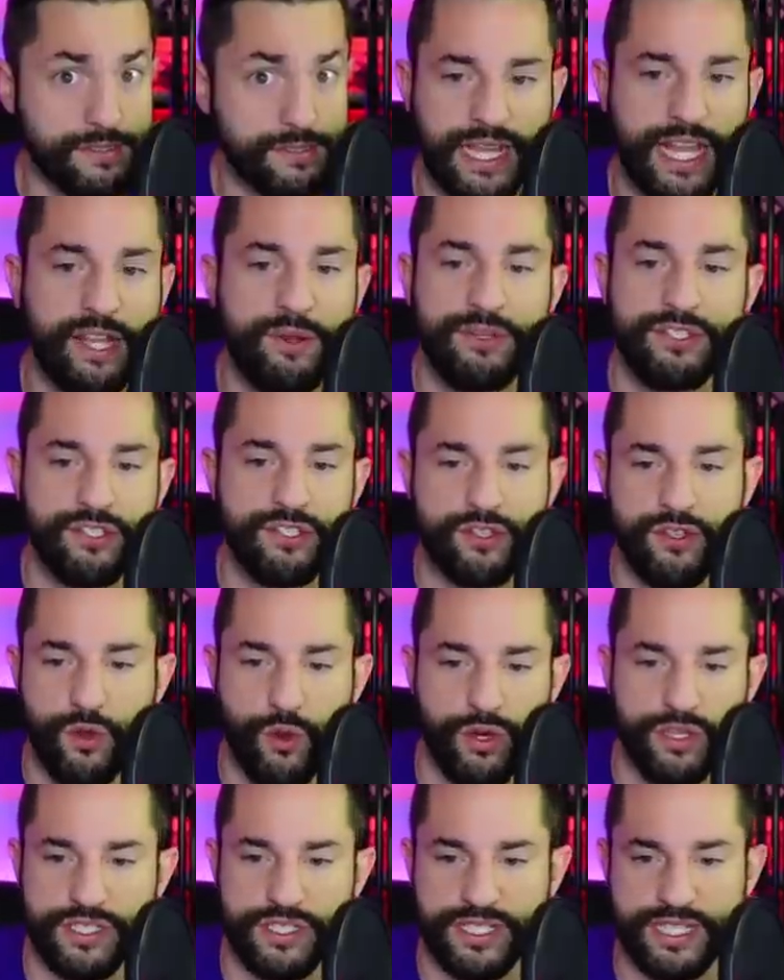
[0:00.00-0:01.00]
Languages, of
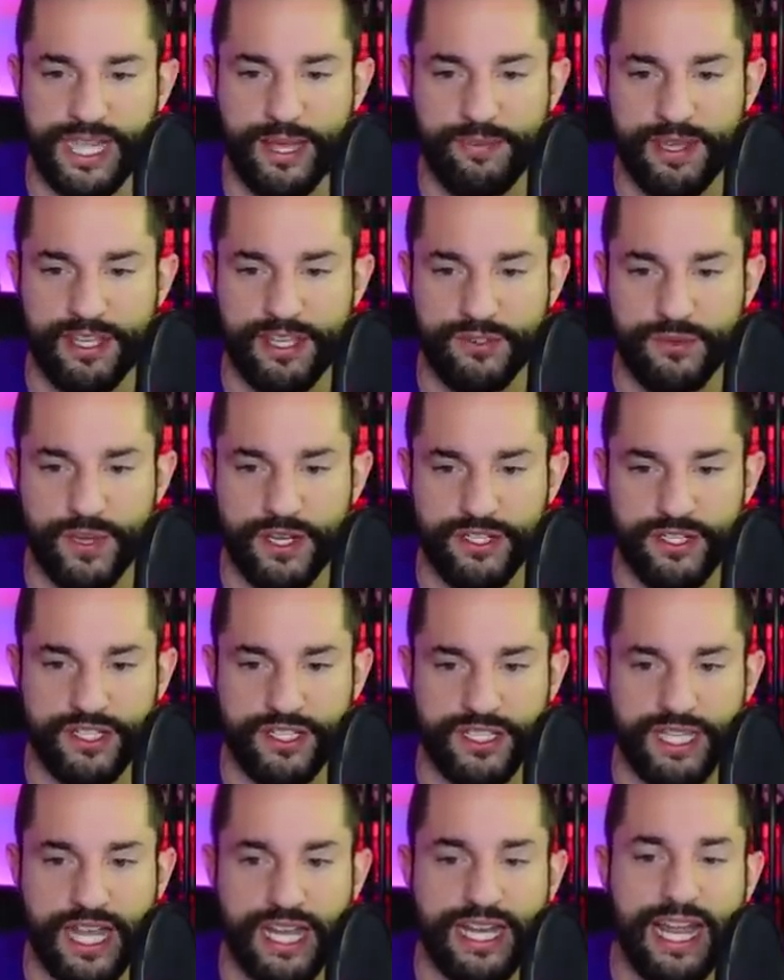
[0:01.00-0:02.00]
course, is the same thing as what I
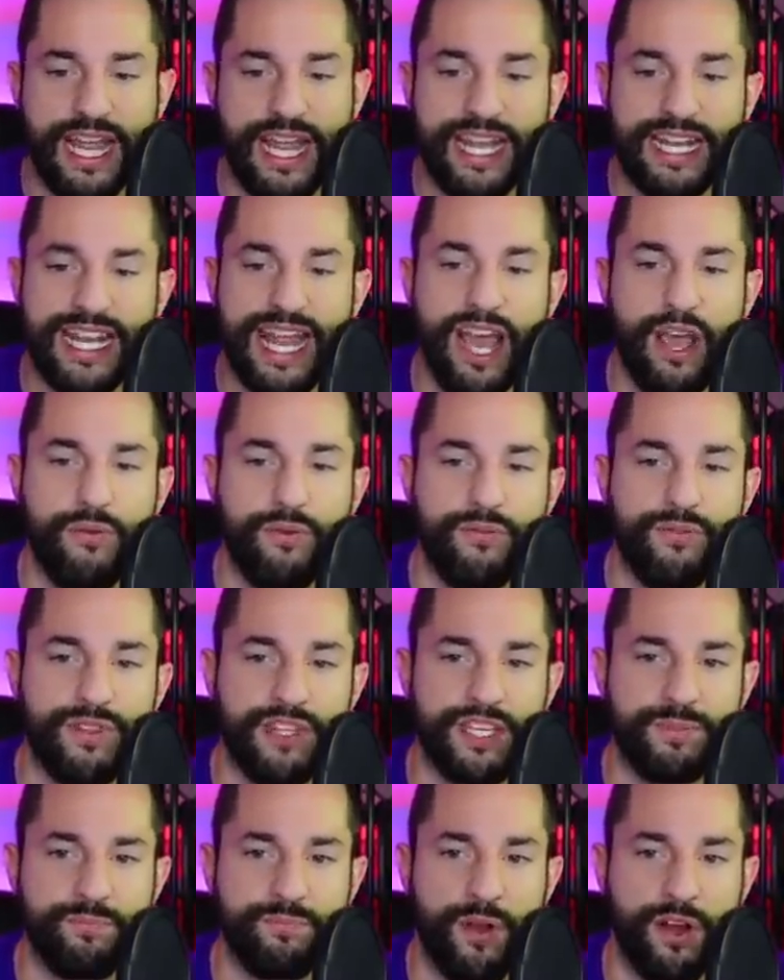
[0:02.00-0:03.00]
just said. Now, for
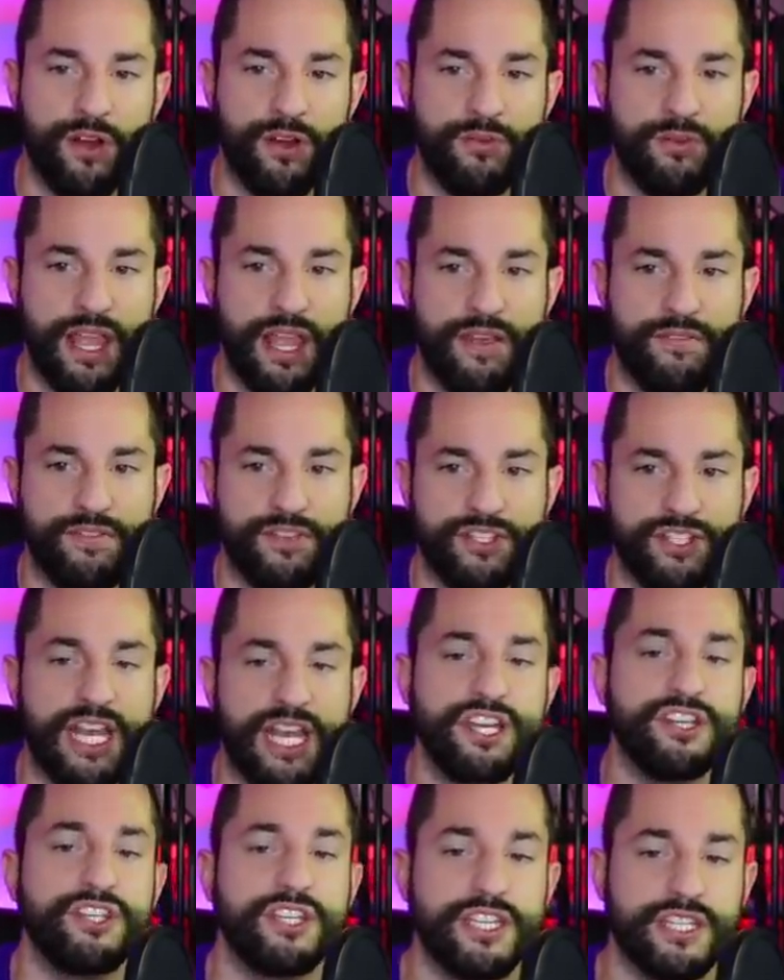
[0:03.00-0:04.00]
this part, we have
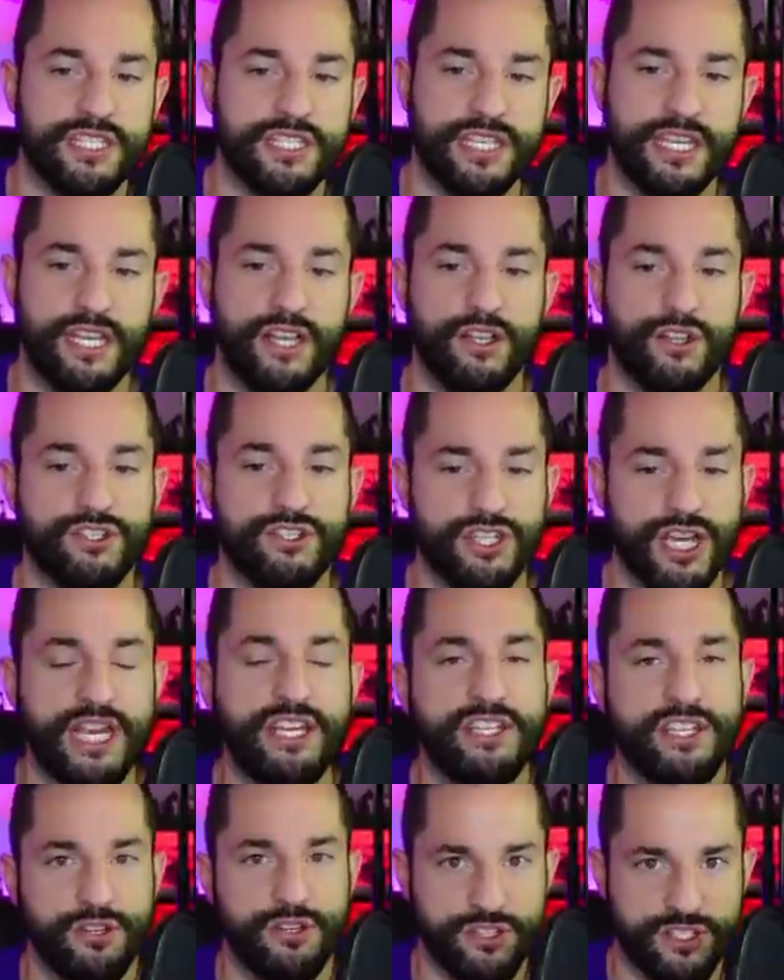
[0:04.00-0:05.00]
changing a skill or
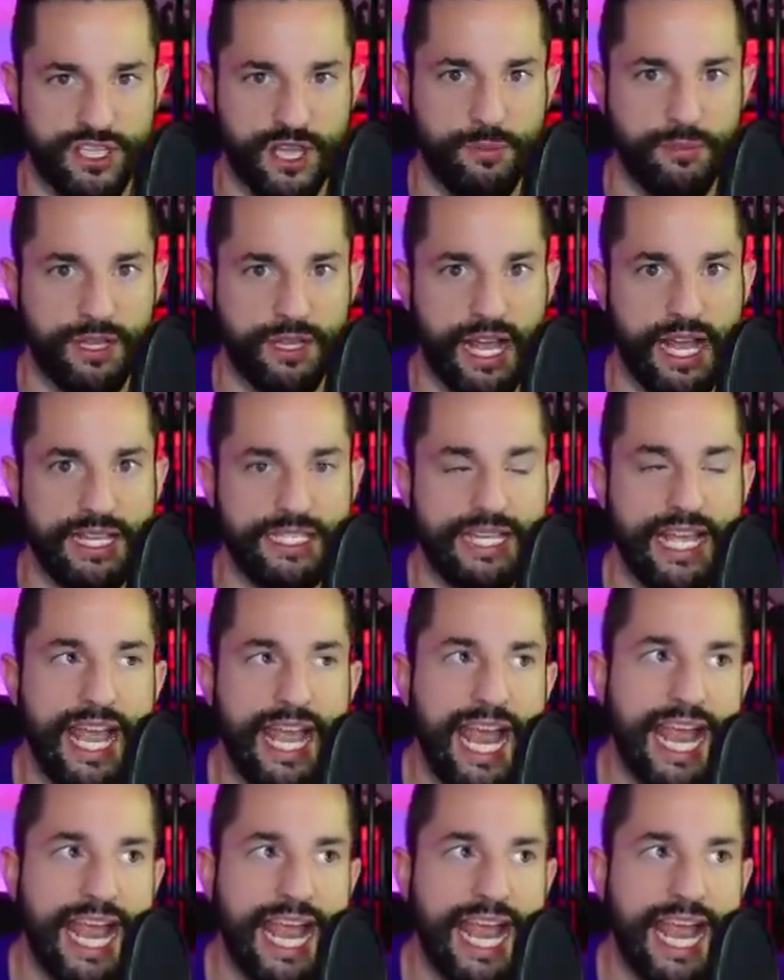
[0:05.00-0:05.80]
changing your subclass.